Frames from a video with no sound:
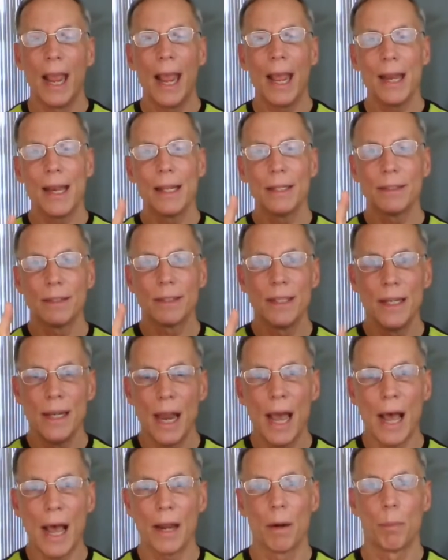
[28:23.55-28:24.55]
and it's
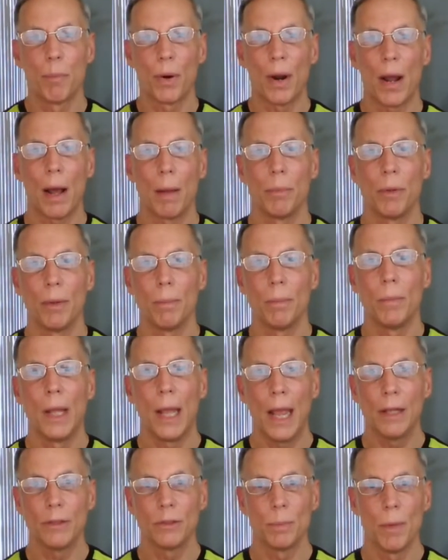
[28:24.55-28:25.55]
not a problem
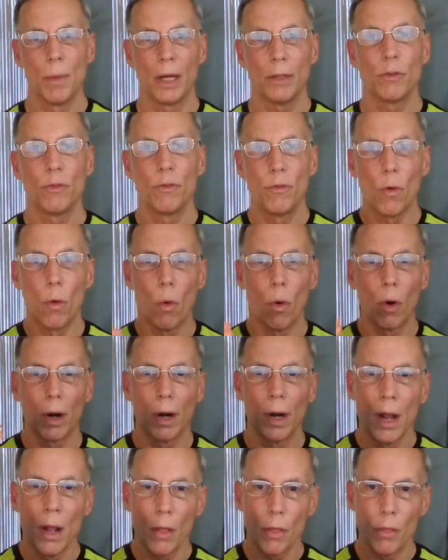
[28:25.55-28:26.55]
as much
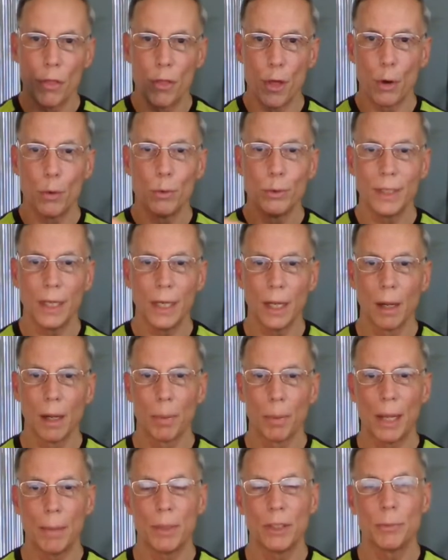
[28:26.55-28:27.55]
for those eating a
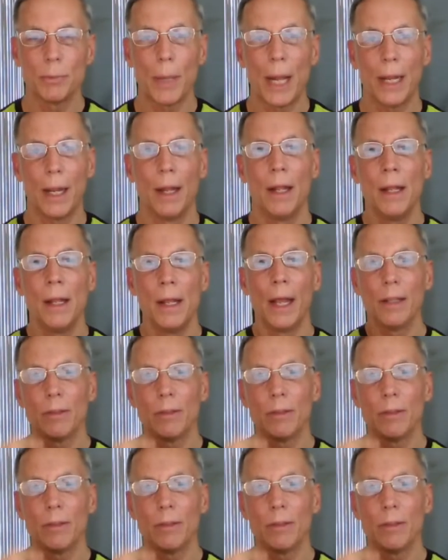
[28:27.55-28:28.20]
plant-based diet.